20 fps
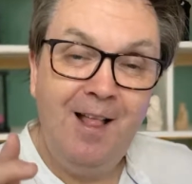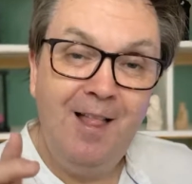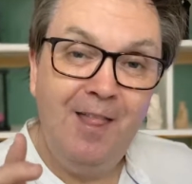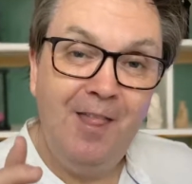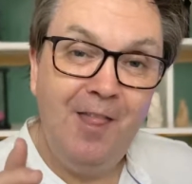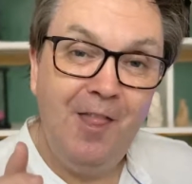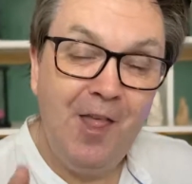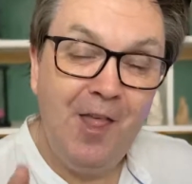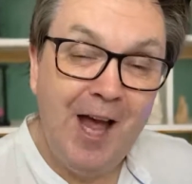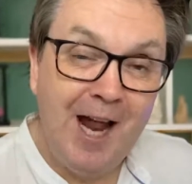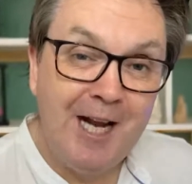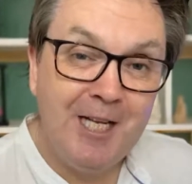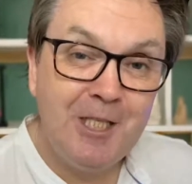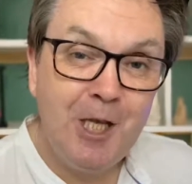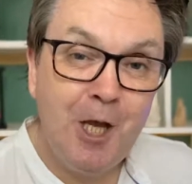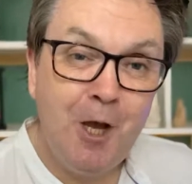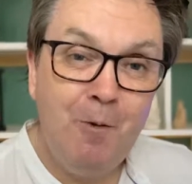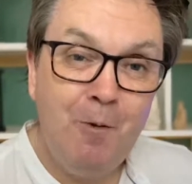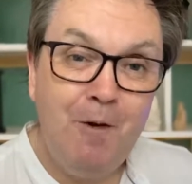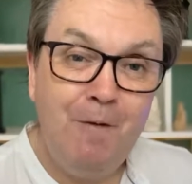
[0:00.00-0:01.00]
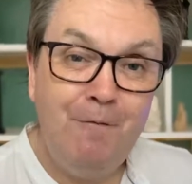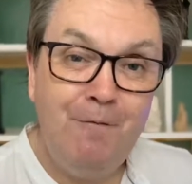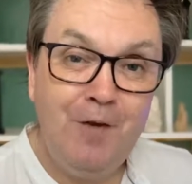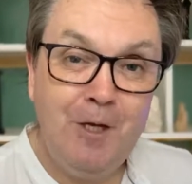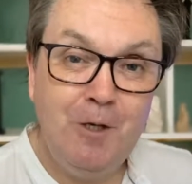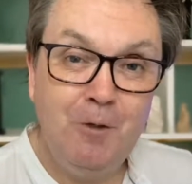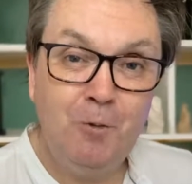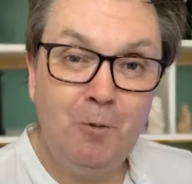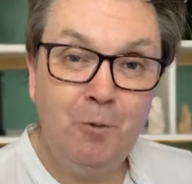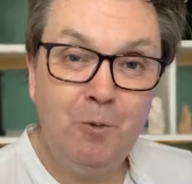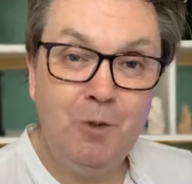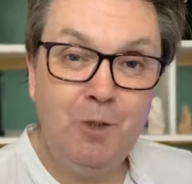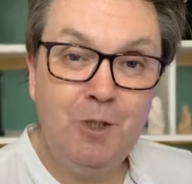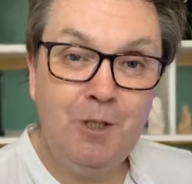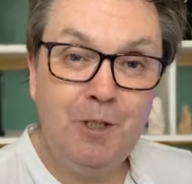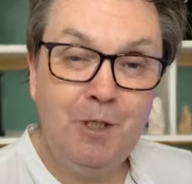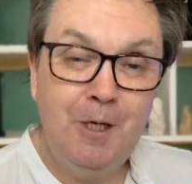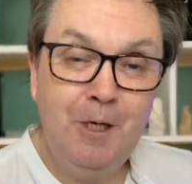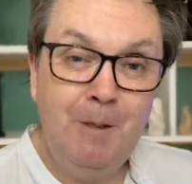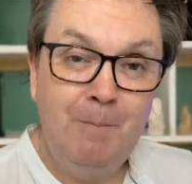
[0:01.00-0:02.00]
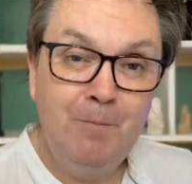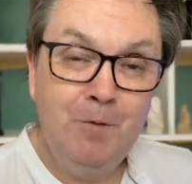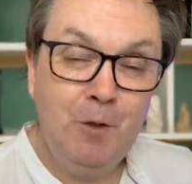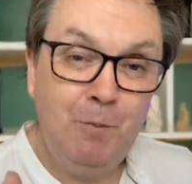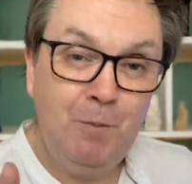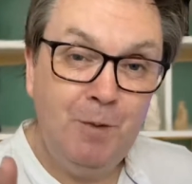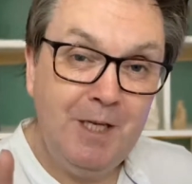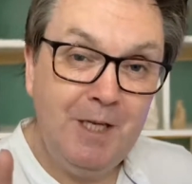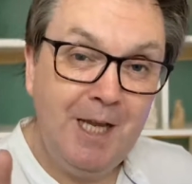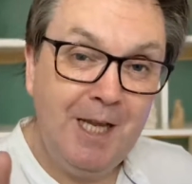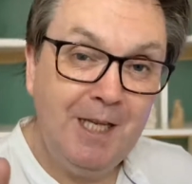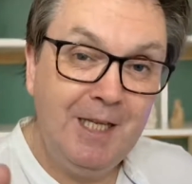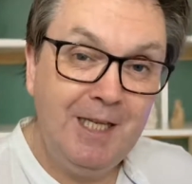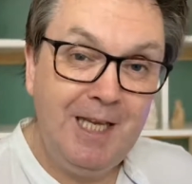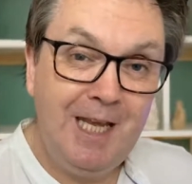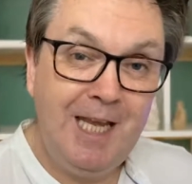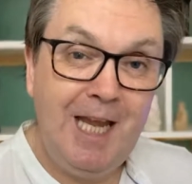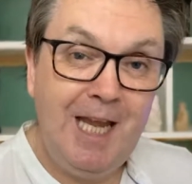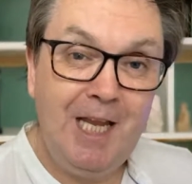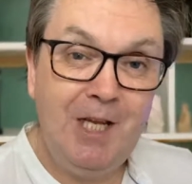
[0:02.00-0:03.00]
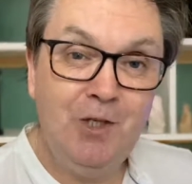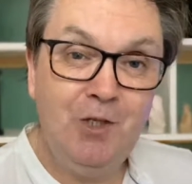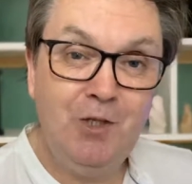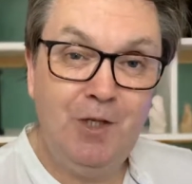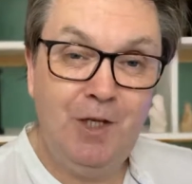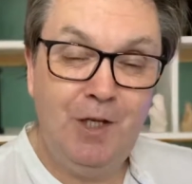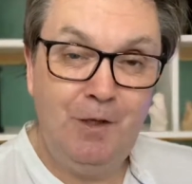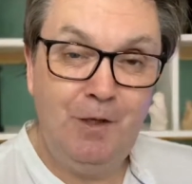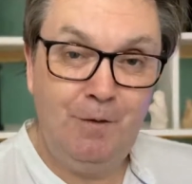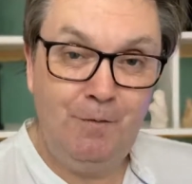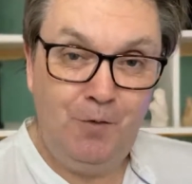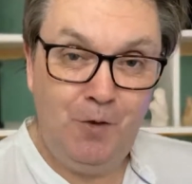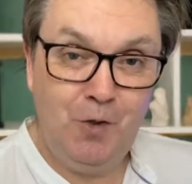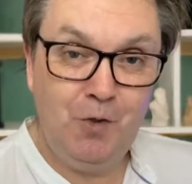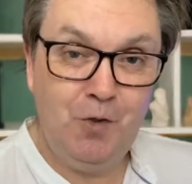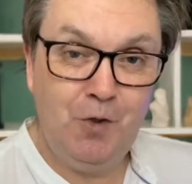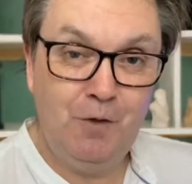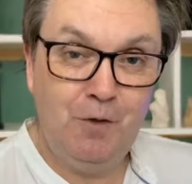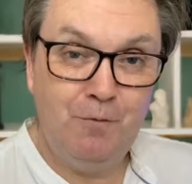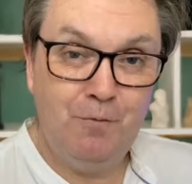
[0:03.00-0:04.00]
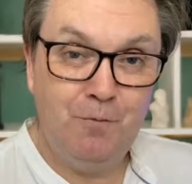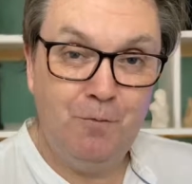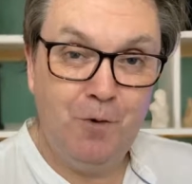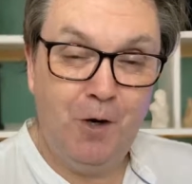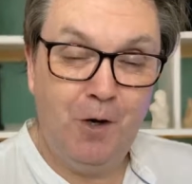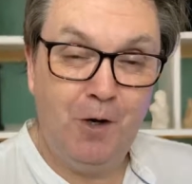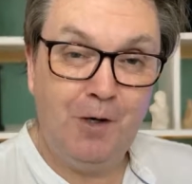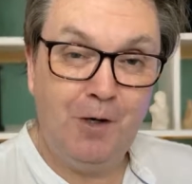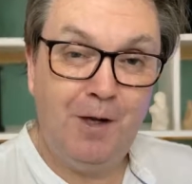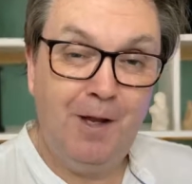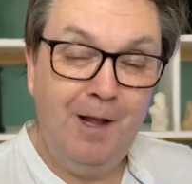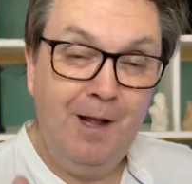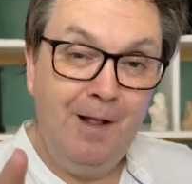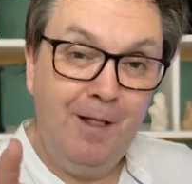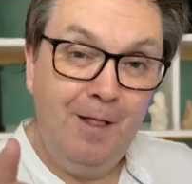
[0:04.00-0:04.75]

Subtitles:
That's how it feels to be engaged in the future of work.